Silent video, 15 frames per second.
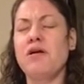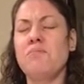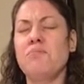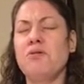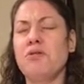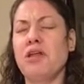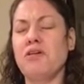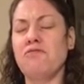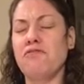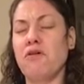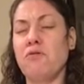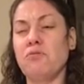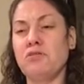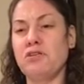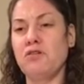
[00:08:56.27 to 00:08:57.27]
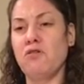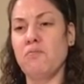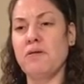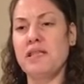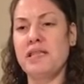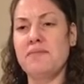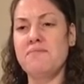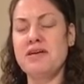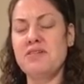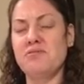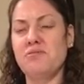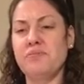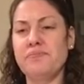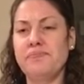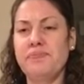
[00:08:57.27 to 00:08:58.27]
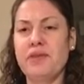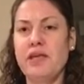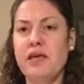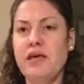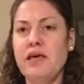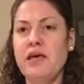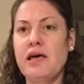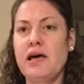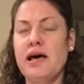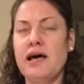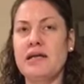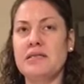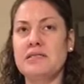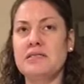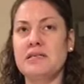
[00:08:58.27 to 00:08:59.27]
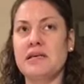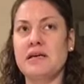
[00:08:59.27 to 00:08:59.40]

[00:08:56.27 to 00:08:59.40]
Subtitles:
but they folded up in the middle, and